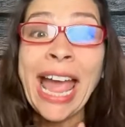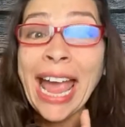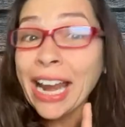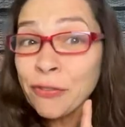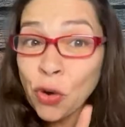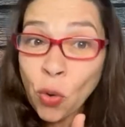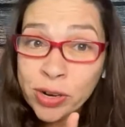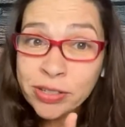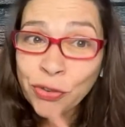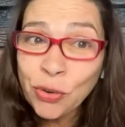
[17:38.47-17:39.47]
And of
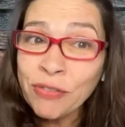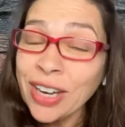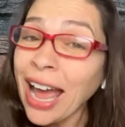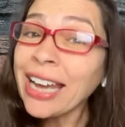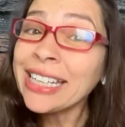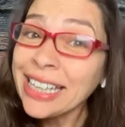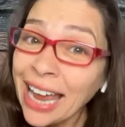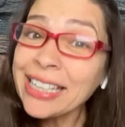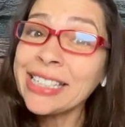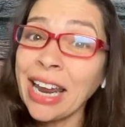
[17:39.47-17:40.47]
course, if you have not
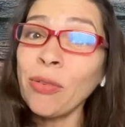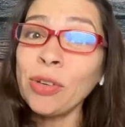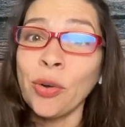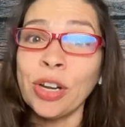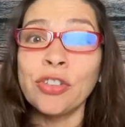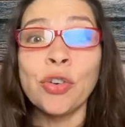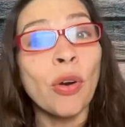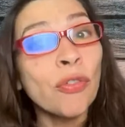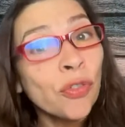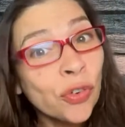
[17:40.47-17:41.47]
yet downloaded
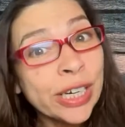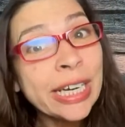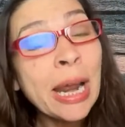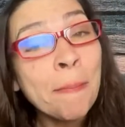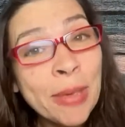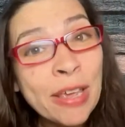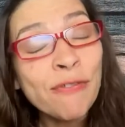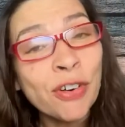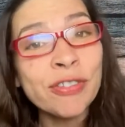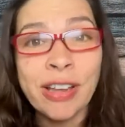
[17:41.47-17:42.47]
your free Me
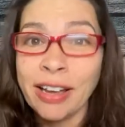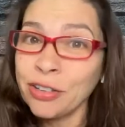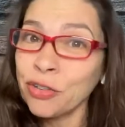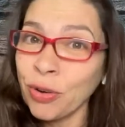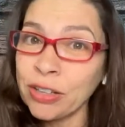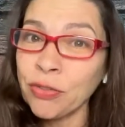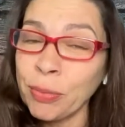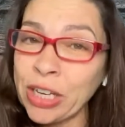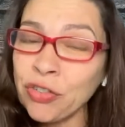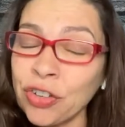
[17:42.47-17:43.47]
First Guide to
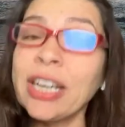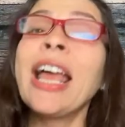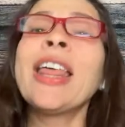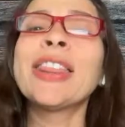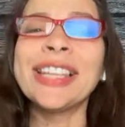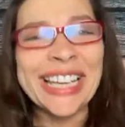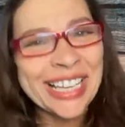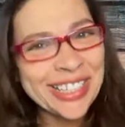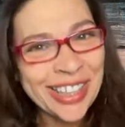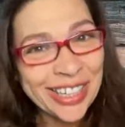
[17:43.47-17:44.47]
Transformation, the
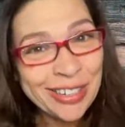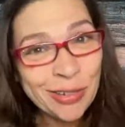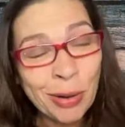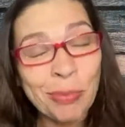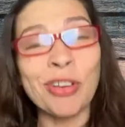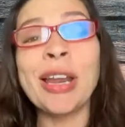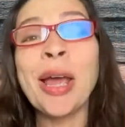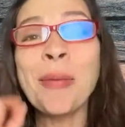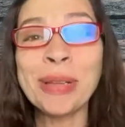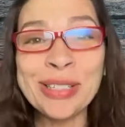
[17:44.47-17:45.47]
link is in the description.
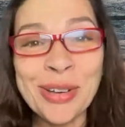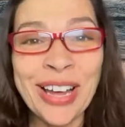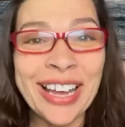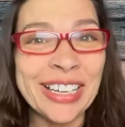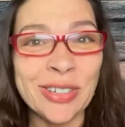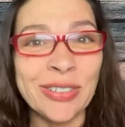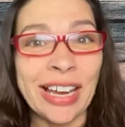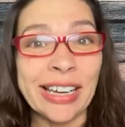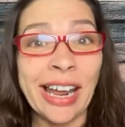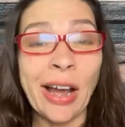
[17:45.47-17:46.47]
Please go ahead and do
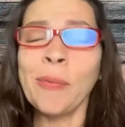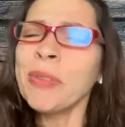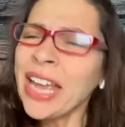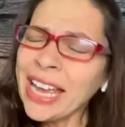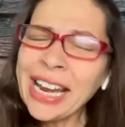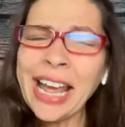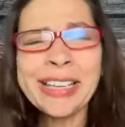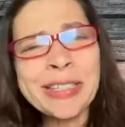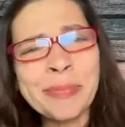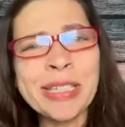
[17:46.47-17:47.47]
that now. It
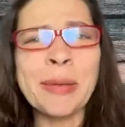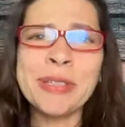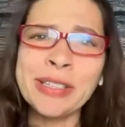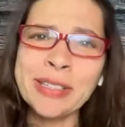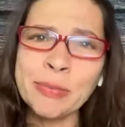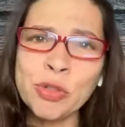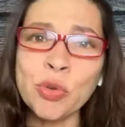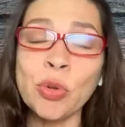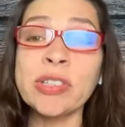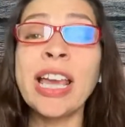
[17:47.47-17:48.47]
has some tips and some
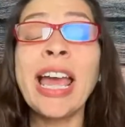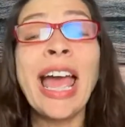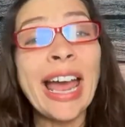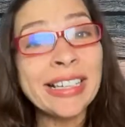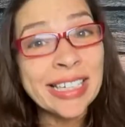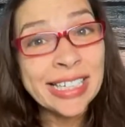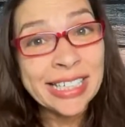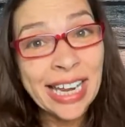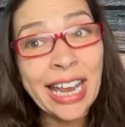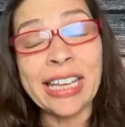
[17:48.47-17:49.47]
tools. And
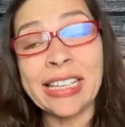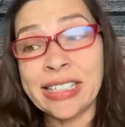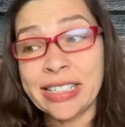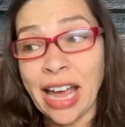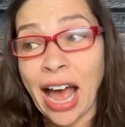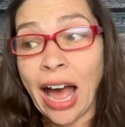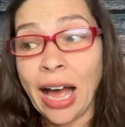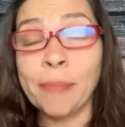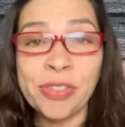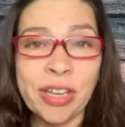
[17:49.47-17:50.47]
today's
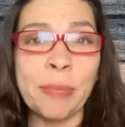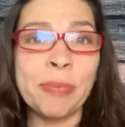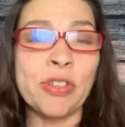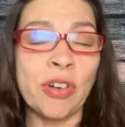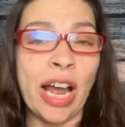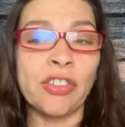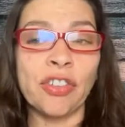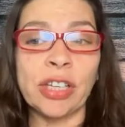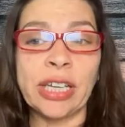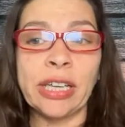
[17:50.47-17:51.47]
tips are
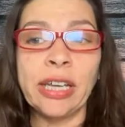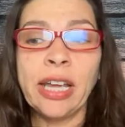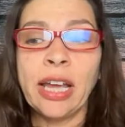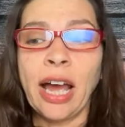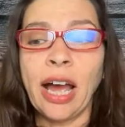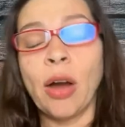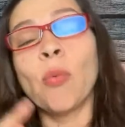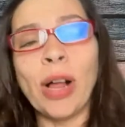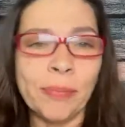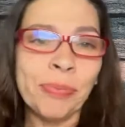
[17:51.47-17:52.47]
actually,
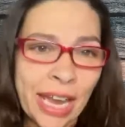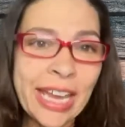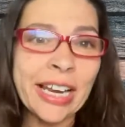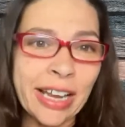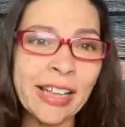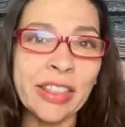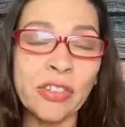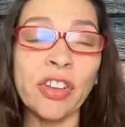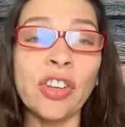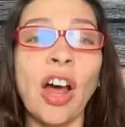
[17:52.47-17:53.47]

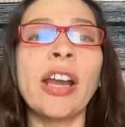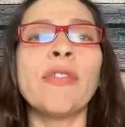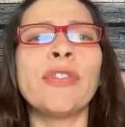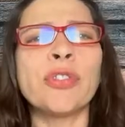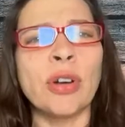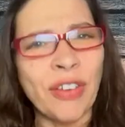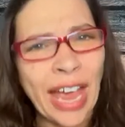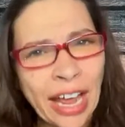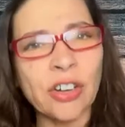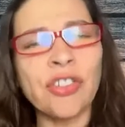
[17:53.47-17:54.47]
there's a lot of sort of
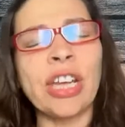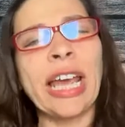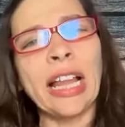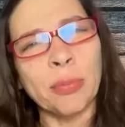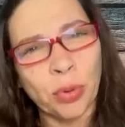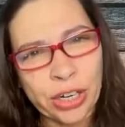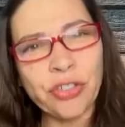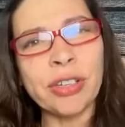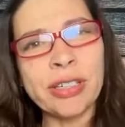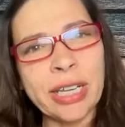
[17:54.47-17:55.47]
energy
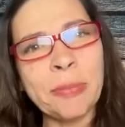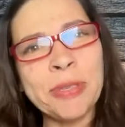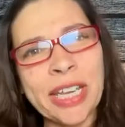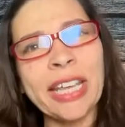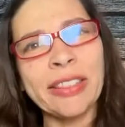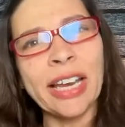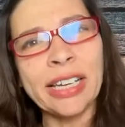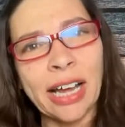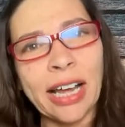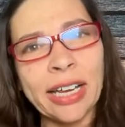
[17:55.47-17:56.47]
calibration tips in that
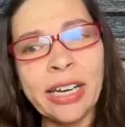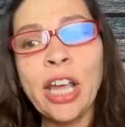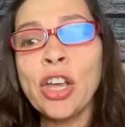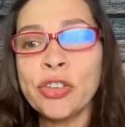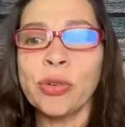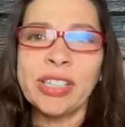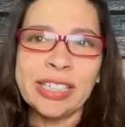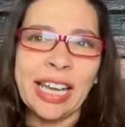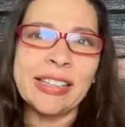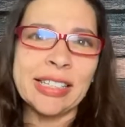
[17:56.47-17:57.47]
guide. So
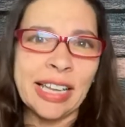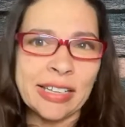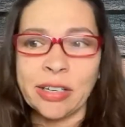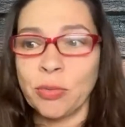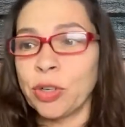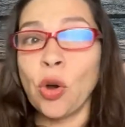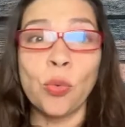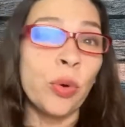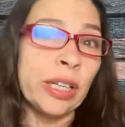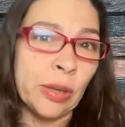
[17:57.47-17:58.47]
today's lesson would go
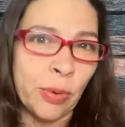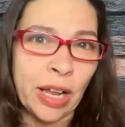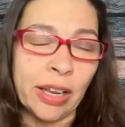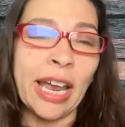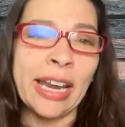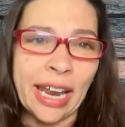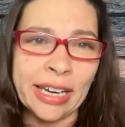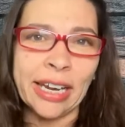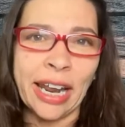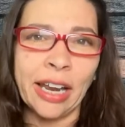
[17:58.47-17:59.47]
really well and
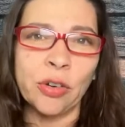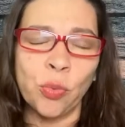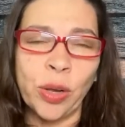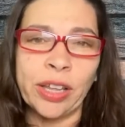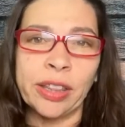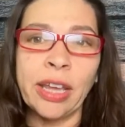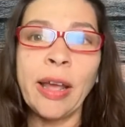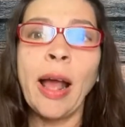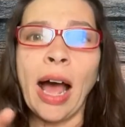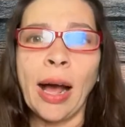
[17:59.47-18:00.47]
hand in hand with
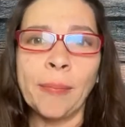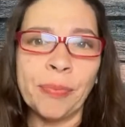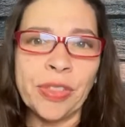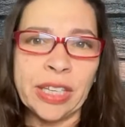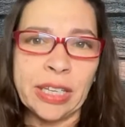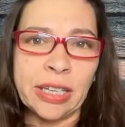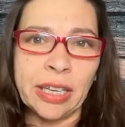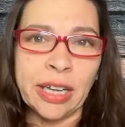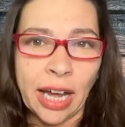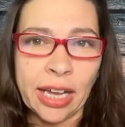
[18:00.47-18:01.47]
the
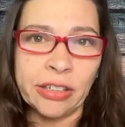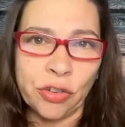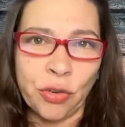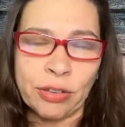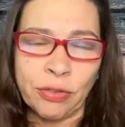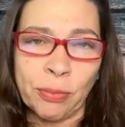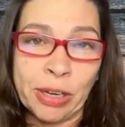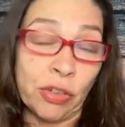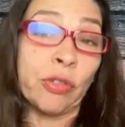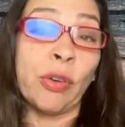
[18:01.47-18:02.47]
guide to
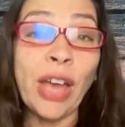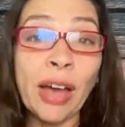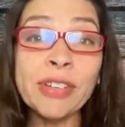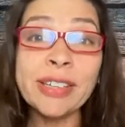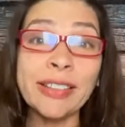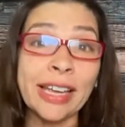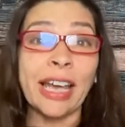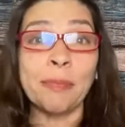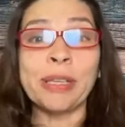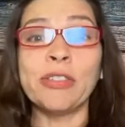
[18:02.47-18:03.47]
transformation. So if you haven't done that
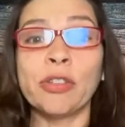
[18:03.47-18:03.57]
yet, please